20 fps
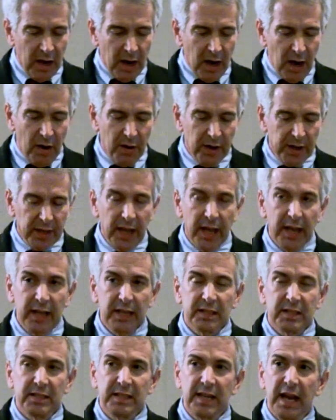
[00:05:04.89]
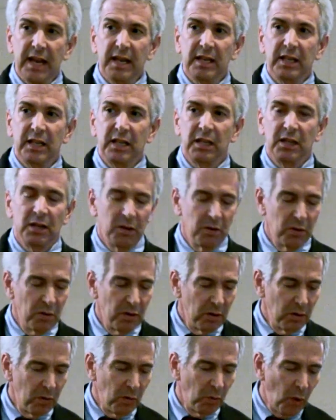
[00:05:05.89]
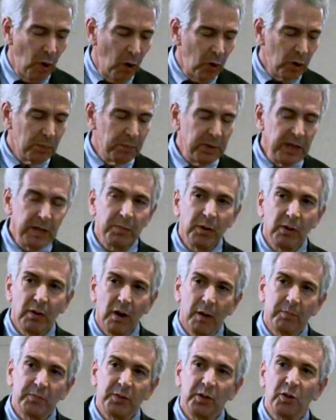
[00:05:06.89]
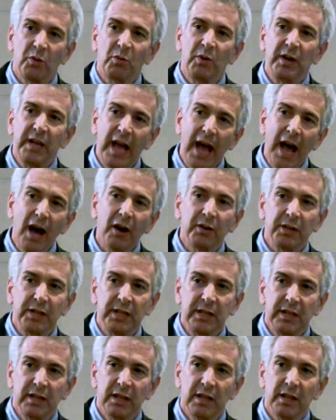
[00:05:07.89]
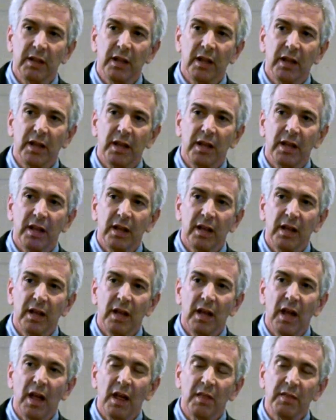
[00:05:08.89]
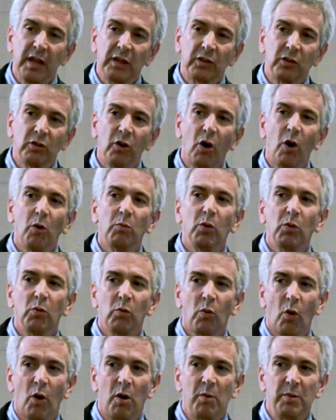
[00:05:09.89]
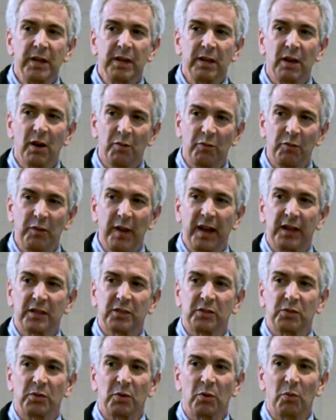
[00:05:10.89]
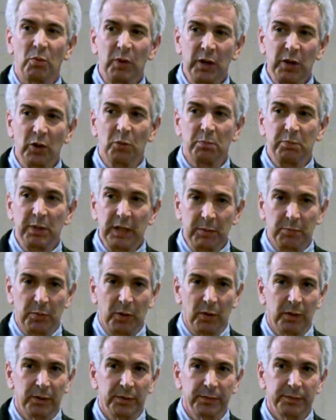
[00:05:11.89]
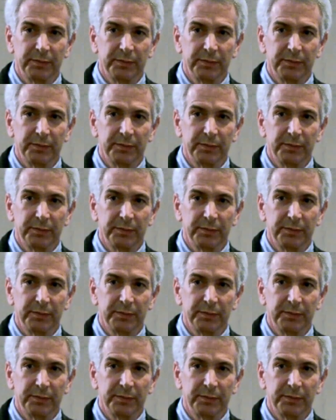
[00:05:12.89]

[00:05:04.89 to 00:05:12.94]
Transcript: Hurricane Sandy woke people up to the reality that global warming affects real people.